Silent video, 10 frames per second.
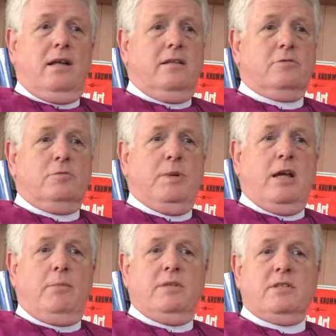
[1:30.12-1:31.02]
this was
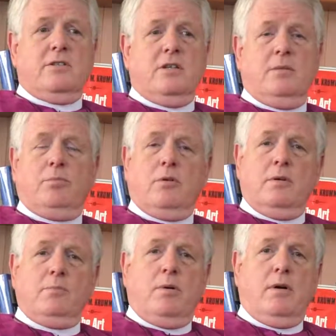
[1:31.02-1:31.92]
becoming such an
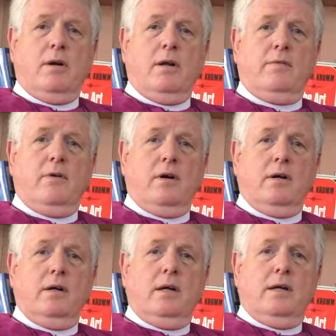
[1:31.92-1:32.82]
important part of
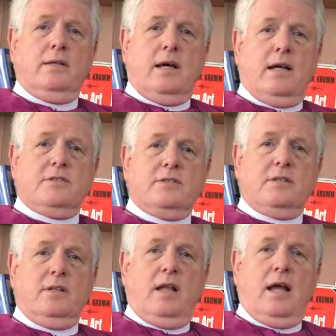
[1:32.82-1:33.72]
our
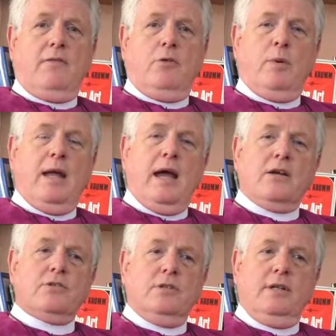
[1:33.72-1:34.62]
diocesan life that we
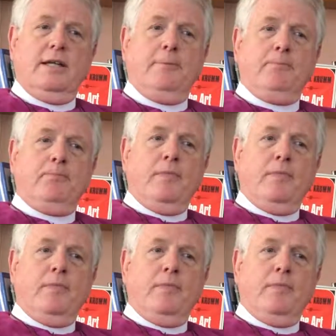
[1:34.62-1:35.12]
actually